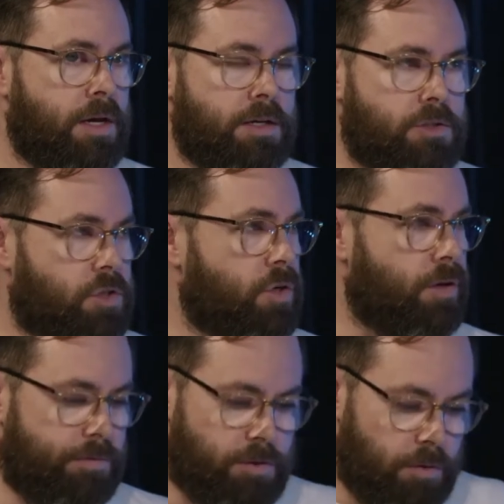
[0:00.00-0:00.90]

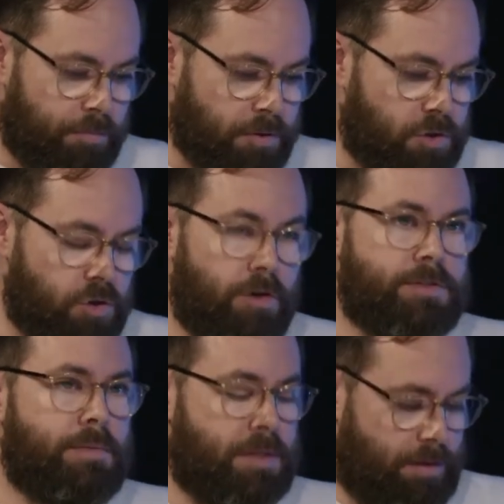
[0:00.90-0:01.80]
Conserve to preserve
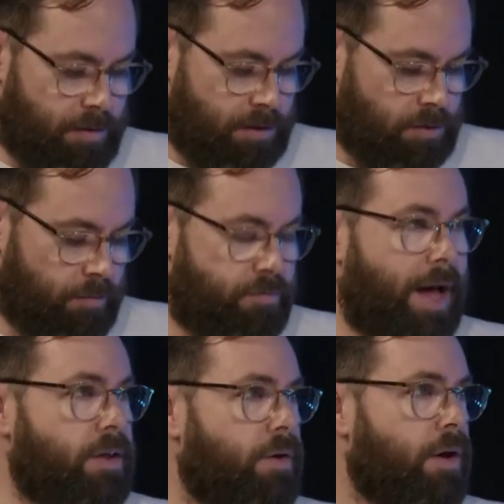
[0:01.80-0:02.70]
something that is of
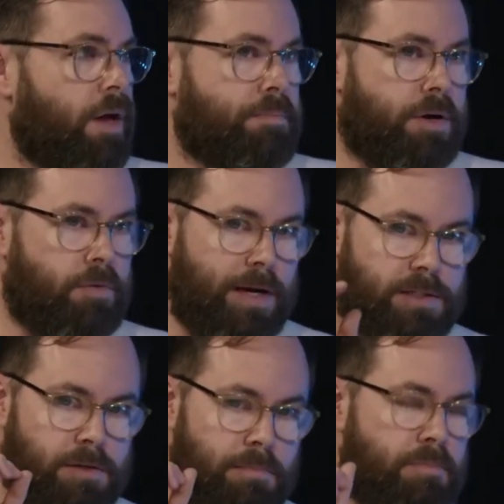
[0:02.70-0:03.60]
value.
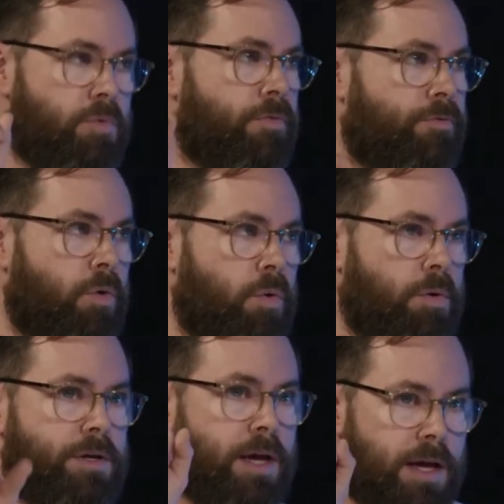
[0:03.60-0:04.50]
Progress to move
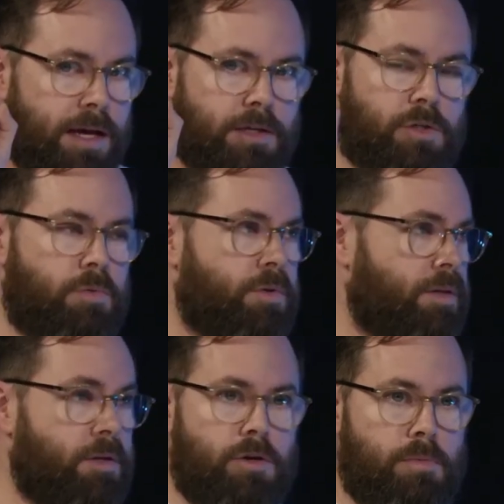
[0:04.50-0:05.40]
forward into
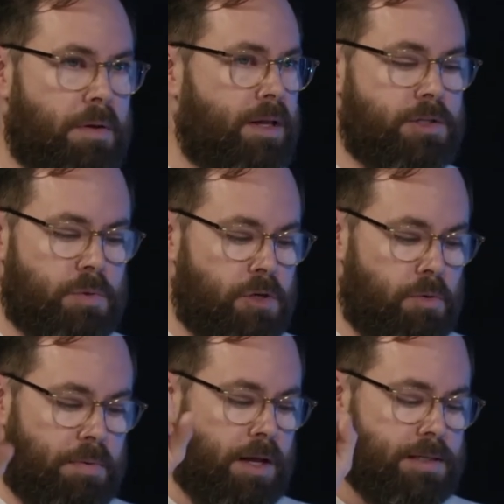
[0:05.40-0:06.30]
the new pl- into a new
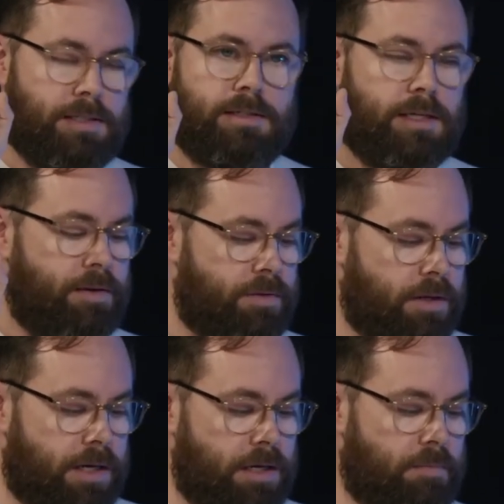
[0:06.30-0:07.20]
place, into Good. even the
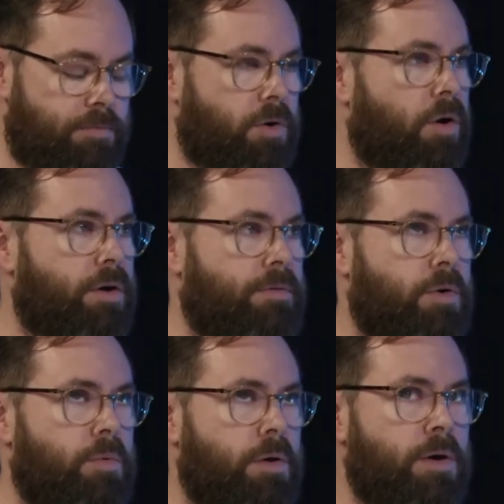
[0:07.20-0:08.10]
kingdom of God, That's if right. you
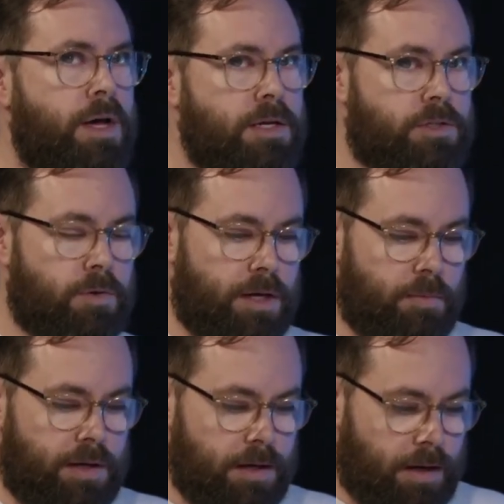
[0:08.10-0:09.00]
will. That's so right.
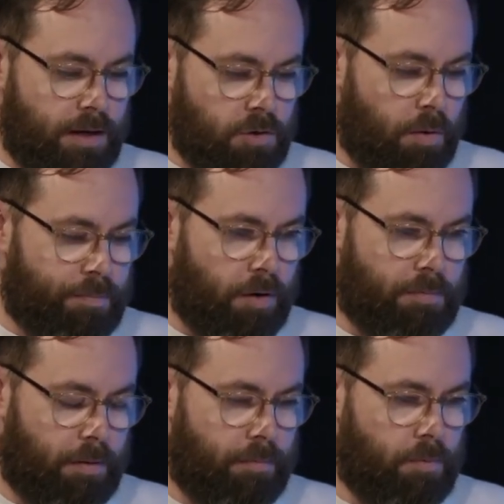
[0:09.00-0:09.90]
we can get into a
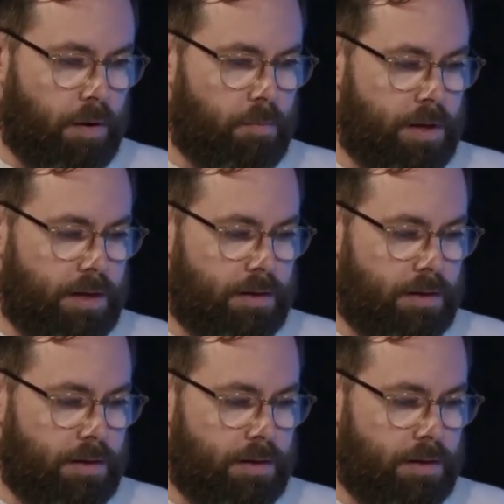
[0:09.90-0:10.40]
problem when we